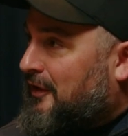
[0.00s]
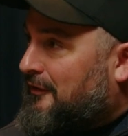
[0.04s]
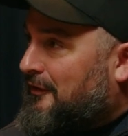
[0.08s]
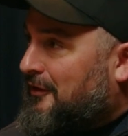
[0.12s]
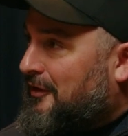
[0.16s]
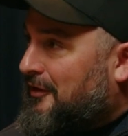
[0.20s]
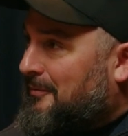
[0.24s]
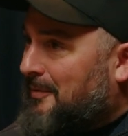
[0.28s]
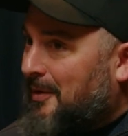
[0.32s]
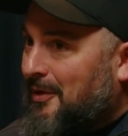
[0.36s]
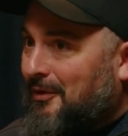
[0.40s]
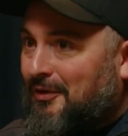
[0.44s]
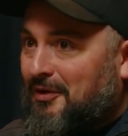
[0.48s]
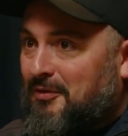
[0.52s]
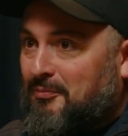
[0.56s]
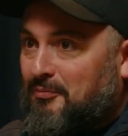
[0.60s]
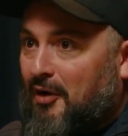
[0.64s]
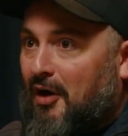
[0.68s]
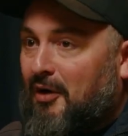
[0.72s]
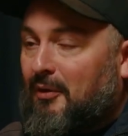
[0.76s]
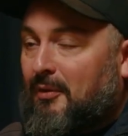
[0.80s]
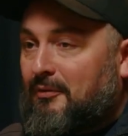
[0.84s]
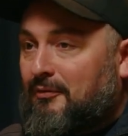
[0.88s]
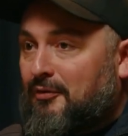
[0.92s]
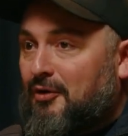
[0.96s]
for the Builders
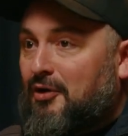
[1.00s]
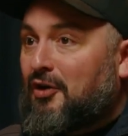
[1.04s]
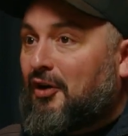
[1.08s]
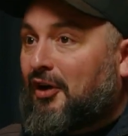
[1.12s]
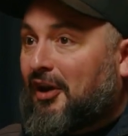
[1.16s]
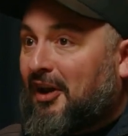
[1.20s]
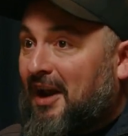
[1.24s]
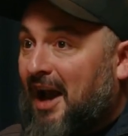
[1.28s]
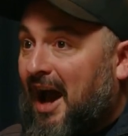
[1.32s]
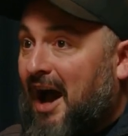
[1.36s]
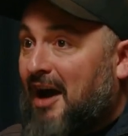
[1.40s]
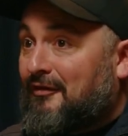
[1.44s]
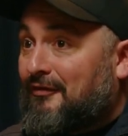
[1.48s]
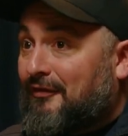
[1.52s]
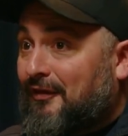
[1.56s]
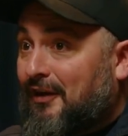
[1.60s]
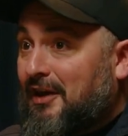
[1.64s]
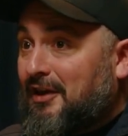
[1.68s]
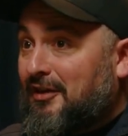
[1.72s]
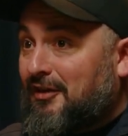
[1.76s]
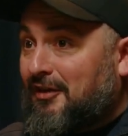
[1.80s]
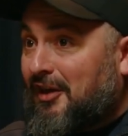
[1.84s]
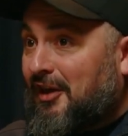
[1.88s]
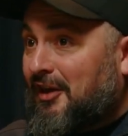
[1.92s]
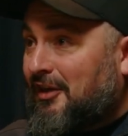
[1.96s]
Programme. If we're looking at our
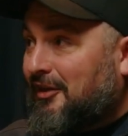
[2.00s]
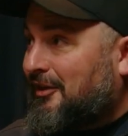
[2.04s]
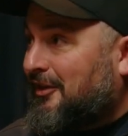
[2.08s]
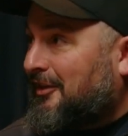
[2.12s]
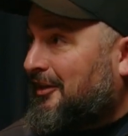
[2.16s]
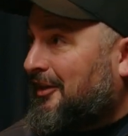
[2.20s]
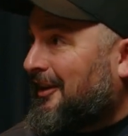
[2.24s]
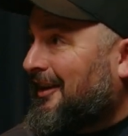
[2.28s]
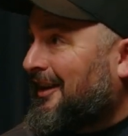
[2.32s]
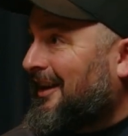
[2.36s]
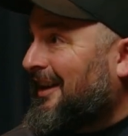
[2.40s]
thesis,